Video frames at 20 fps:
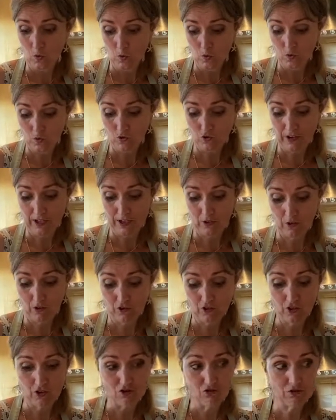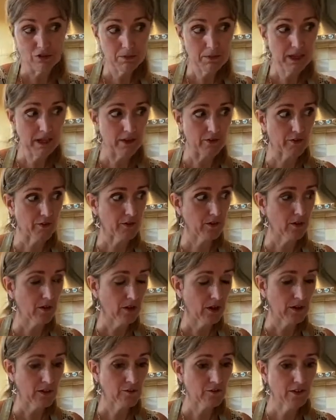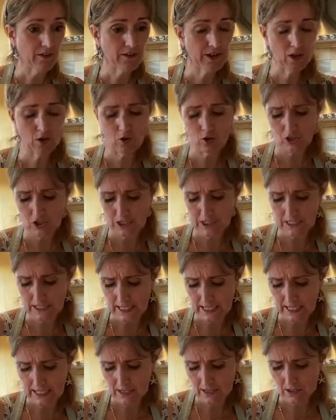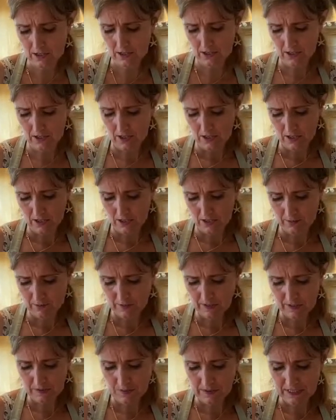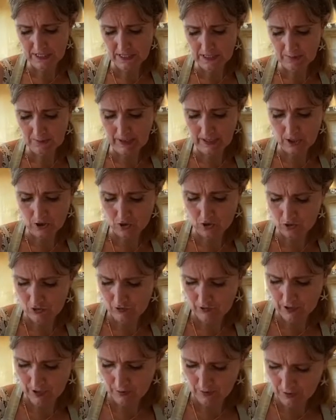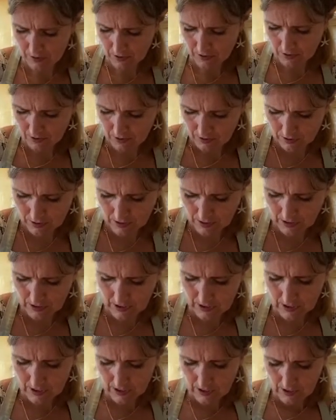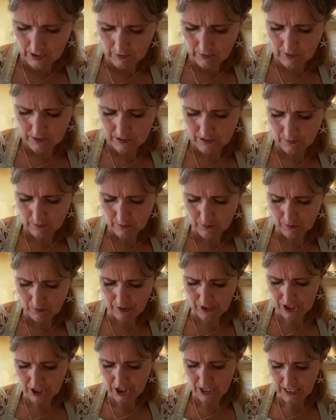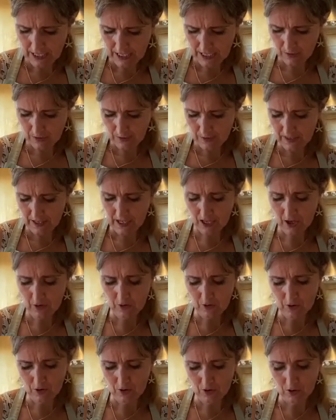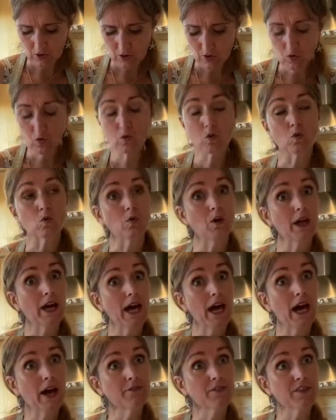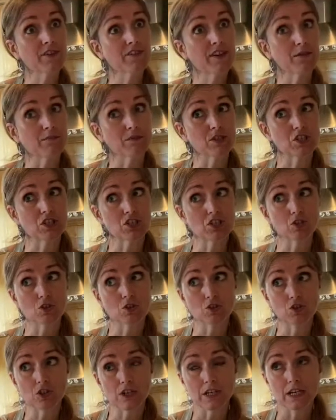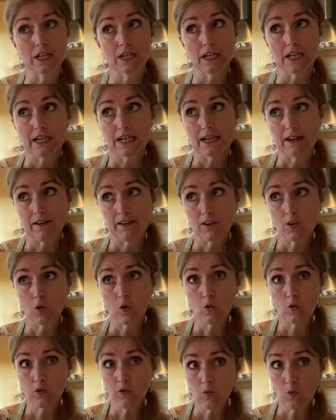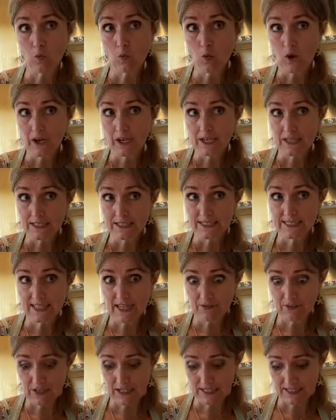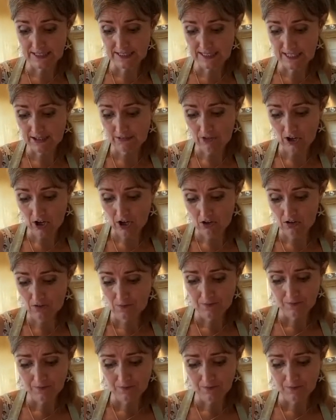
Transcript: Try not to grimace. It's very hot today. Perhaps we need the back door open. Some fresh air, the oven on. Oh, oven temperature, children. Now it calls for 170.